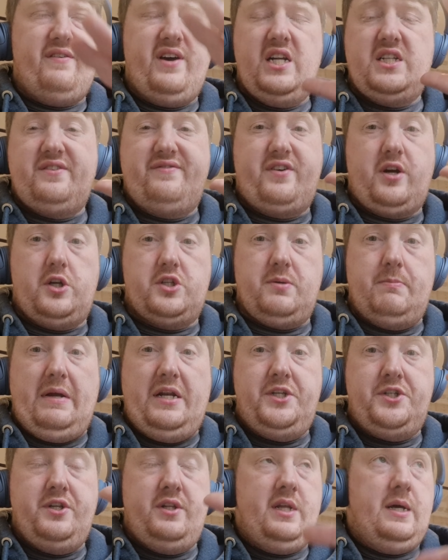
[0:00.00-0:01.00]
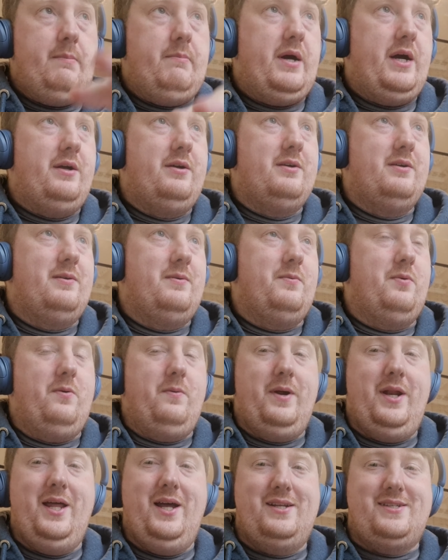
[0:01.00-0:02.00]
I actually forgot to mention that
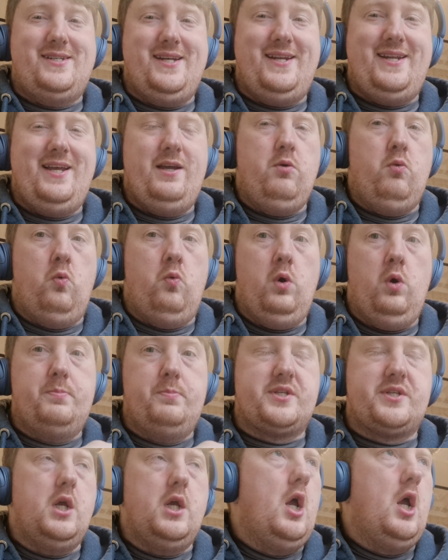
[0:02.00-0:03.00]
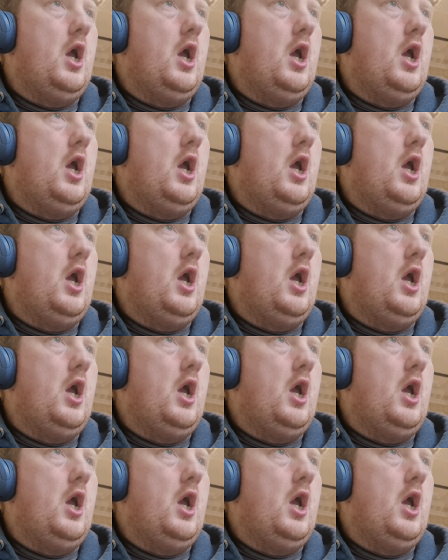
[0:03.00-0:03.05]
when I did it. Whoops.